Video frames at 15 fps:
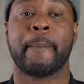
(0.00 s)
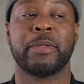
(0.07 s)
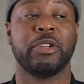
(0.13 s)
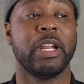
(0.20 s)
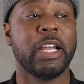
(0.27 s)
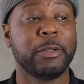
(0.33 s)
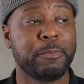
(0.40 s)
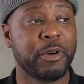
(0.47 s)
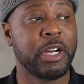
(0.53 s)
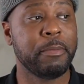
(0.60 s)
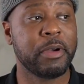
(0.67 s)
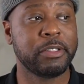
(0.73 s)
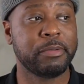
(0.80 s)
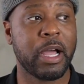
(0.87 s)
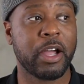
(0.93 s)
So that's pretty
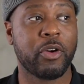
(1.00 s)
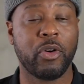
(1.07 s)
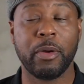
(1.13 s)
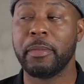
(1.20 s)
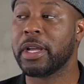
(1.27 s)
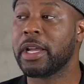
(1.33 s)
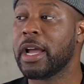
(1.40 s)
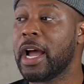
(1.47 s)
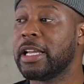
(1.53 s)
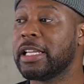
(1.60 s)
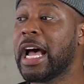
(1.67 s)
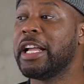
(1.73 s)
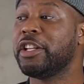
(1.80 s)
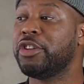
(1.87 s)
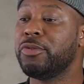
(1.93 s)
much my equipment, guys.
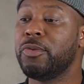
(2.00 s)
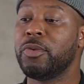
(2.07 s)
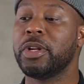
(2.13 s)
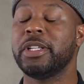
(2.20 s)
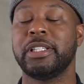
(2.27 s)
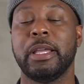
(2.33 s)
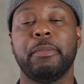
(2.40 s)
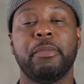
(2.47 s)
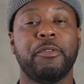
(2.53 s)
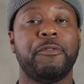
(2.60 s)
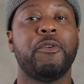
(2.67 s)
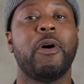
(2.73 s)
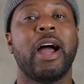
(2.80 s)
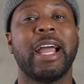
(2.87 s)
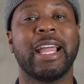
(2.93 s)
I do want to say
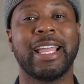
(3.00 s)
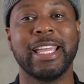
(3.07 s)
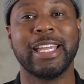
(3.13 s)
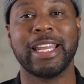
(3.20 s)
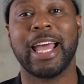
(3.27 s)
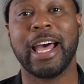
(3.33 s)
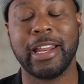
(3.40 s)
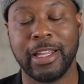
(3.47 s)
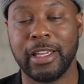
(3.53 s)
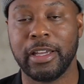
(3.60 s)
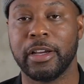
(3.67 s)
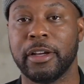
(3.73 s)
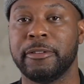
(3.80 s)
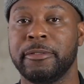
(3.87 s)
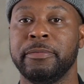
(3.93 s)
before I get out of
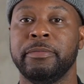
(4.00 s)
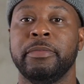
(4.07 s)
here,